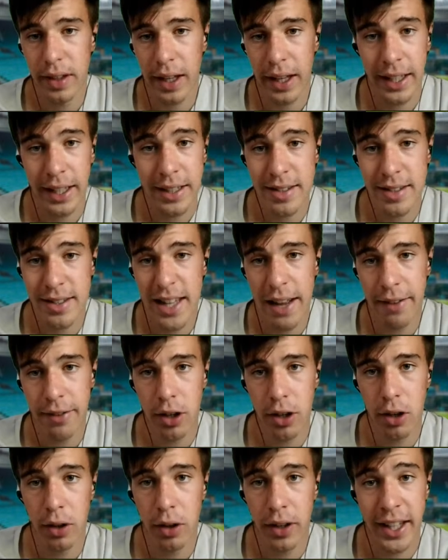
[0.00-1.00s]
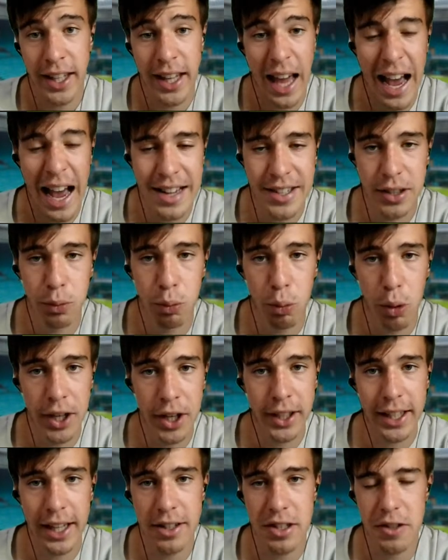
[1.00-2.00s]
he hasn't
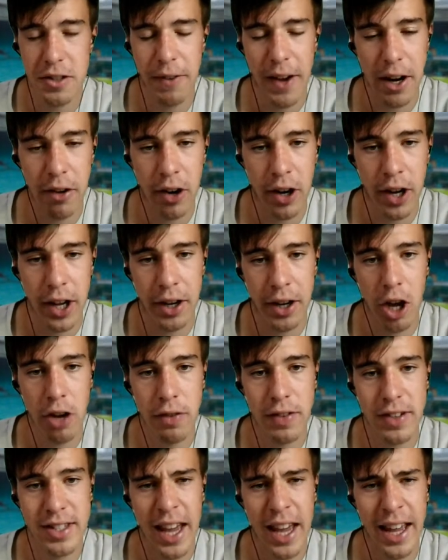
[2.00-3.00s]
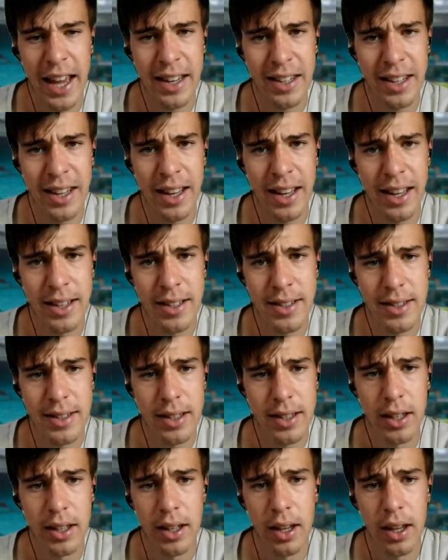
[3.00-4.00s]
won against Federer in over 10 years.
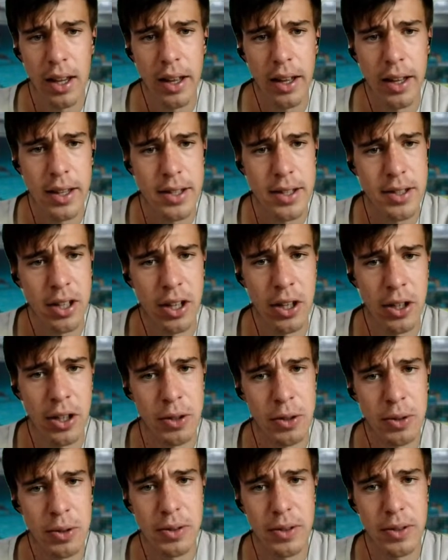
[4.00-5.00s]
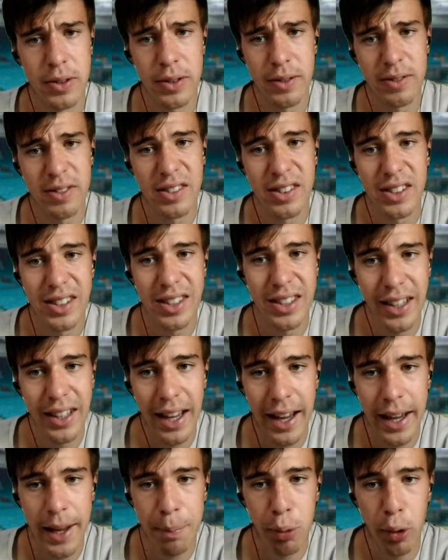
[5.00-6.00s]
So
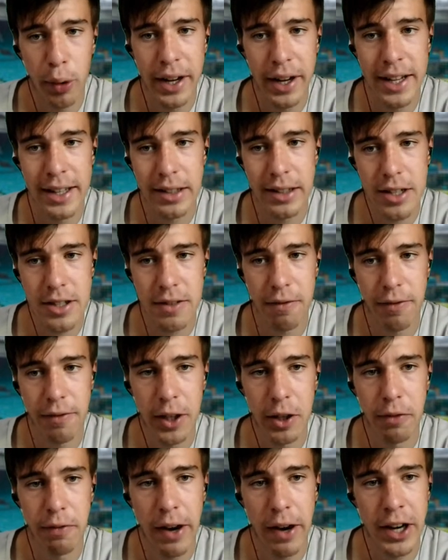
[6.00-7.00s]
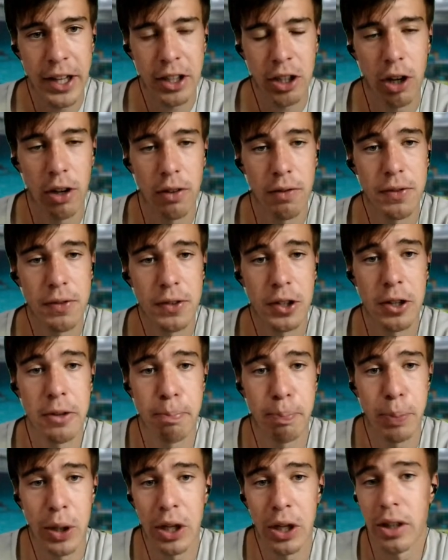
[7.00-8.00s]
yeah, he probably doesn't feel very
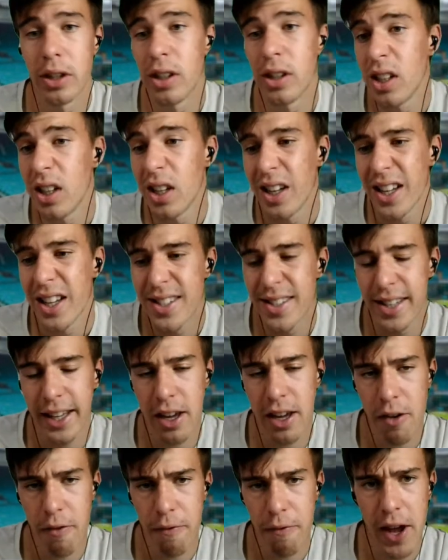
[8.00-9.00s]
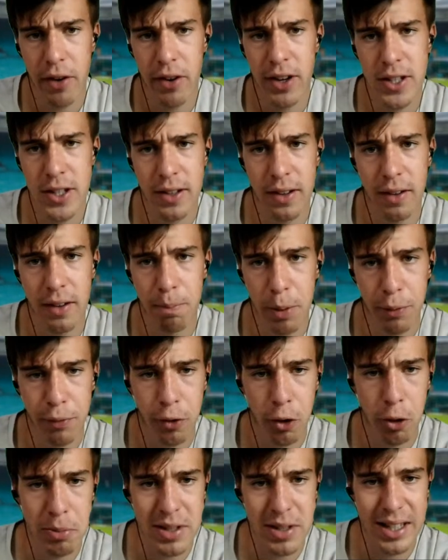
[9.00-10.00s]
confident. But seeing Federer's
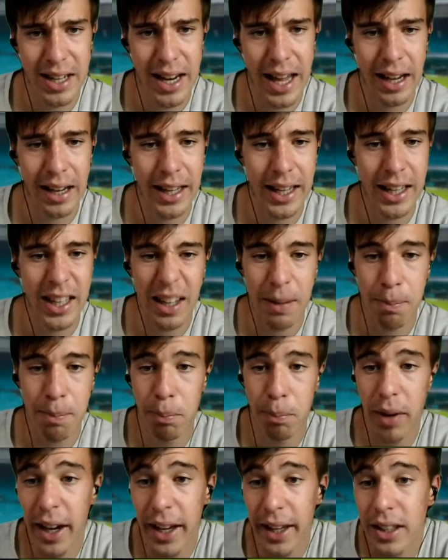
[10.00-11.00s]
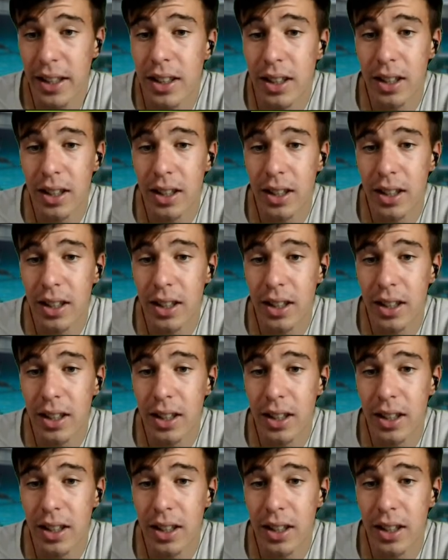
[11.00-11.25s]
performance lately, he might